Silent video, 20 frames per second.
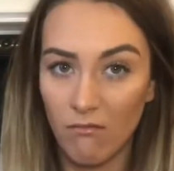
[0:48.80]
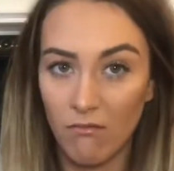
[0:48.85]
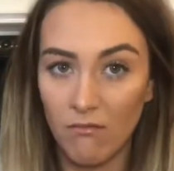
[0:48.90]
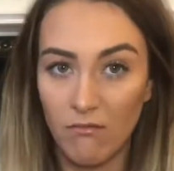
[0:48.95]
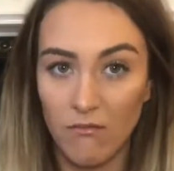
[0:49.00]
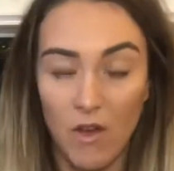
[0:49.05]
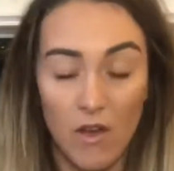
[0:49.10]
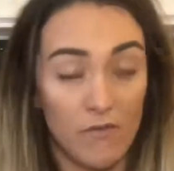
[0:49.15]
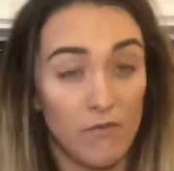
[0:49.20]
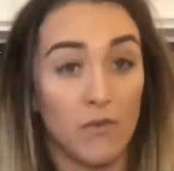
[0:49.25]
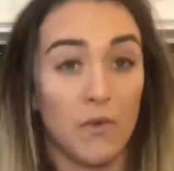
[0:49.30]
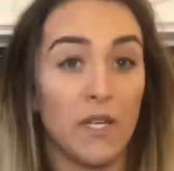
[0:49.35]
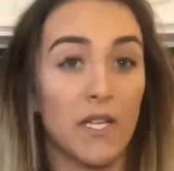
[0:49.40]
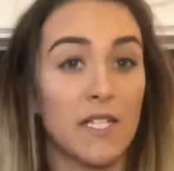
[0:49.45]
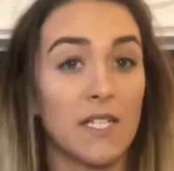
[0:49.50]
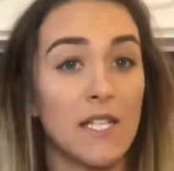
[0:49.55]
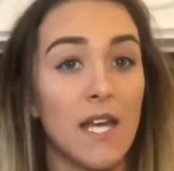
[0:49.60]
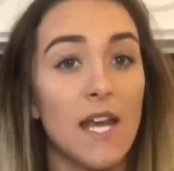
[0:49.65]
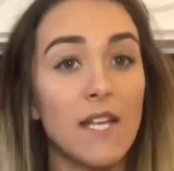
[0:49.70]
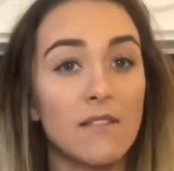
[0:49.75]
of what it
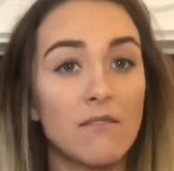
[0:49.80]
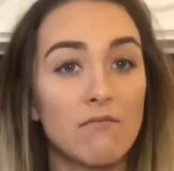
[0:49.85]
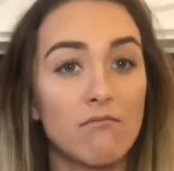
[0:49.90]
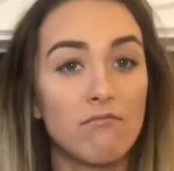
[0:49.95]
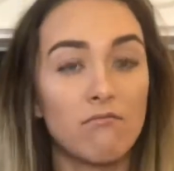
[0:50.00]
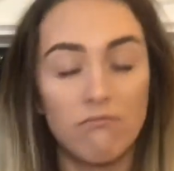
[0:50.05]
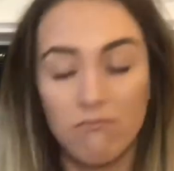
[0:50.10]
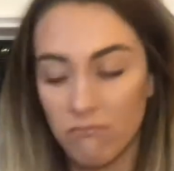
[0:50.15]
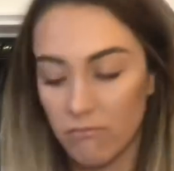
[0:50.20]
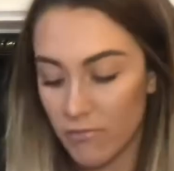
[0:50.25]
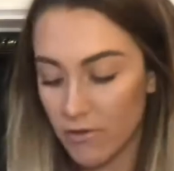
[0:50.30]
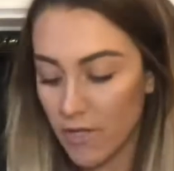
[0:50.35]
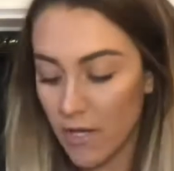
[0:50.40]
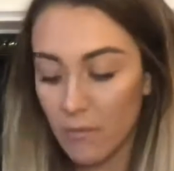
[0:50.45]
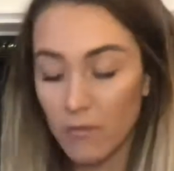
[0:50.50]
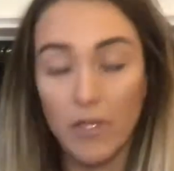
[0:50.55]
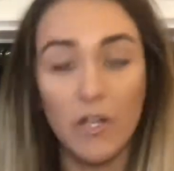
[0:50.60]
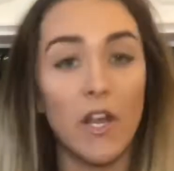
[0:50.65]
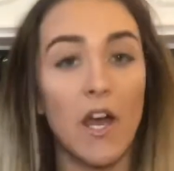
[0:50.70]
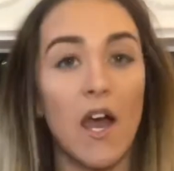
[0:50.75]
says. So I'm
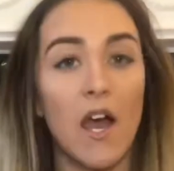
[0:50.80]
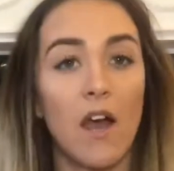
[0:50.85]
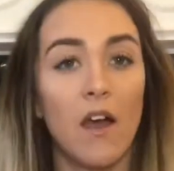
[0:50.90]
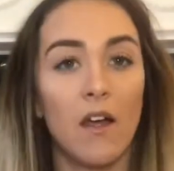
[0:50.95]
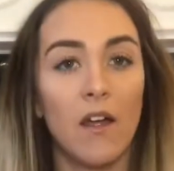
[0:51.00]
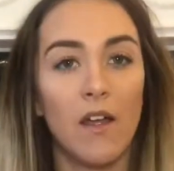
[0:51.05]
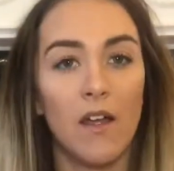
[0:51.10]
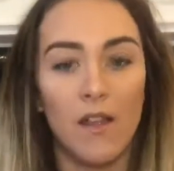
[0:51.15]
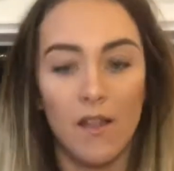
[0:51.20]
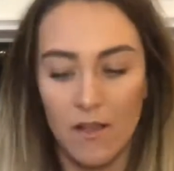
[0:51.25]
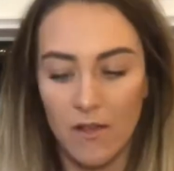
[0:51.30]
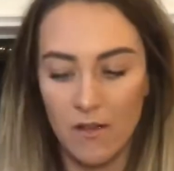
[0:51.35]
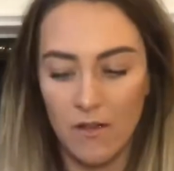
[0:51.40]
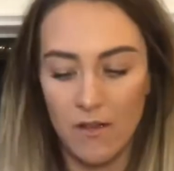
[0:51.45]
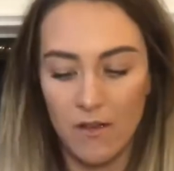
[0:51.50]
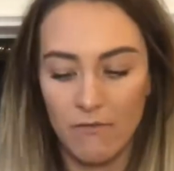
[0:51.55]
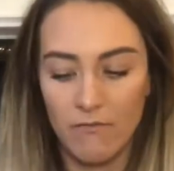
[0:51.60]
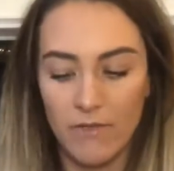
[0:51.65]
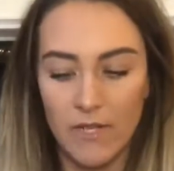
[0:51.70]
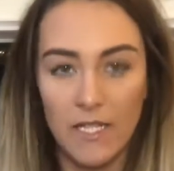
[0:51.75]
gonna
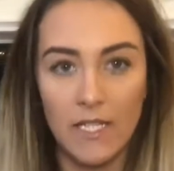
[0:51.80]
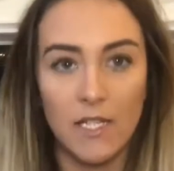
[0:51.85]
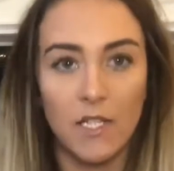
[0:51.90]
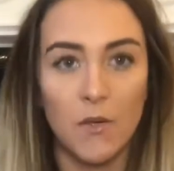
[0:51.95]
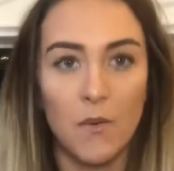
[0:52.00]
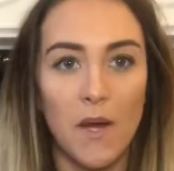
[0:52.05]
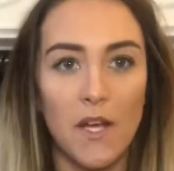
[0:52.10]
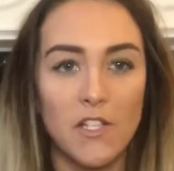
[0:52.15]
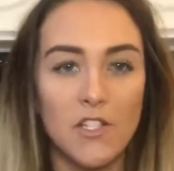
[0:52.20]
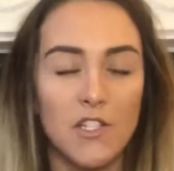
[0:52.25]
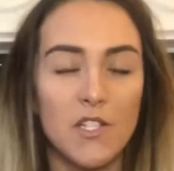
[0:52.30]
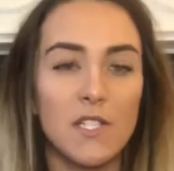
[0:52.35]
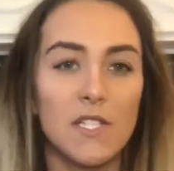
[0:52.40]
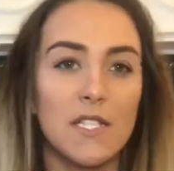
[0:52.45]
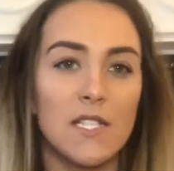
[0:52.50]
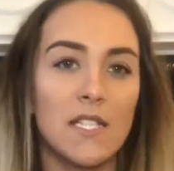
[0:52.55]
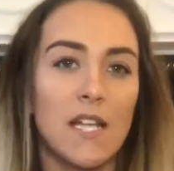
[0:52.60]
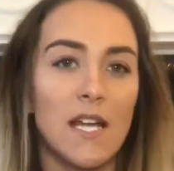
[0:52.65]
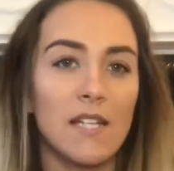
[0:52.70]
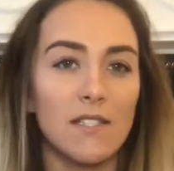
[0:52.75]
read the questions
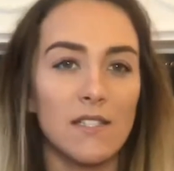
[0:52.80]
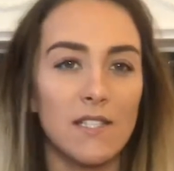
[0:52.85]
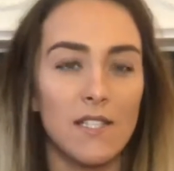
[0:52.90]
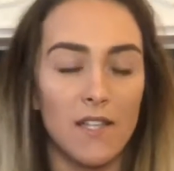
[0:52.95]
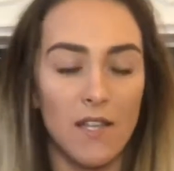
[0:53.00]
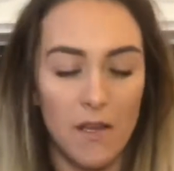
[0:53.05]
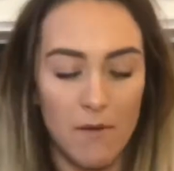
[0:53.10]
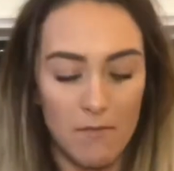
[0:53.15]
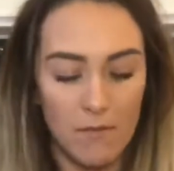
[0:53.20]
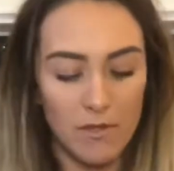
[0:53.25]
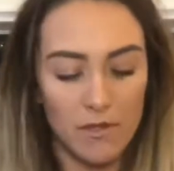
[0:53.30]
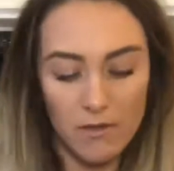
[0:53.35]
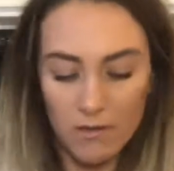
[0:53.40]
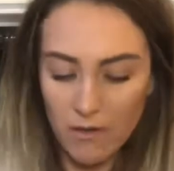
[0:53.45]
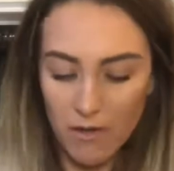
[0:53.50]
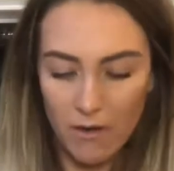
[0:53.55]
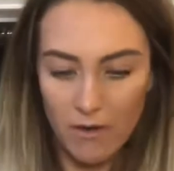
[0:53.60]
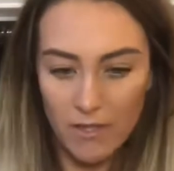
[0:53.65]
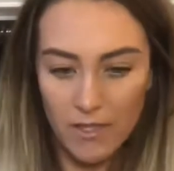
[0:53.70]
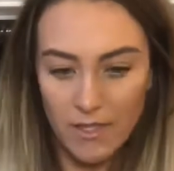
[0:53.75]
and answer them as
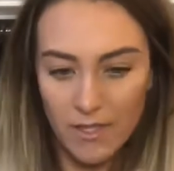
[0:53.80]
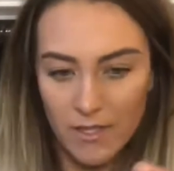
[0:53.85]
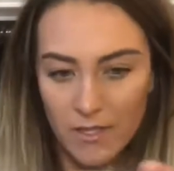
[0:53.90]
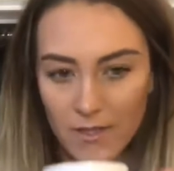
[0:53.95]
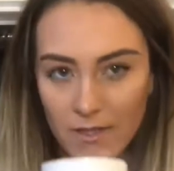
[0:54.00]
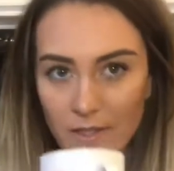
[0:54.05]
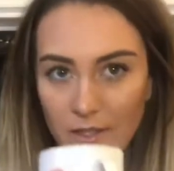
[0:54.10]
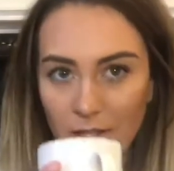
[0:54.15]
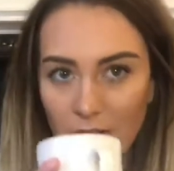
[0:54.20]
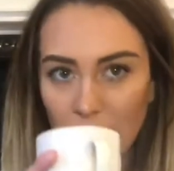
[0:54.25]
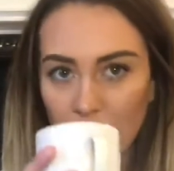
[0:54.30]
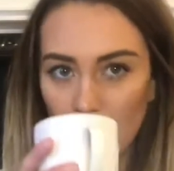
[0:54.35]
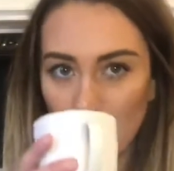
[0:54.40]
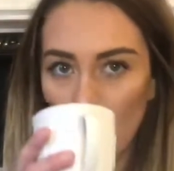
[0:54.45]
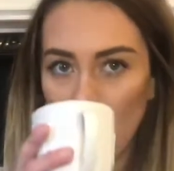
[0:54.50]
honest as I can.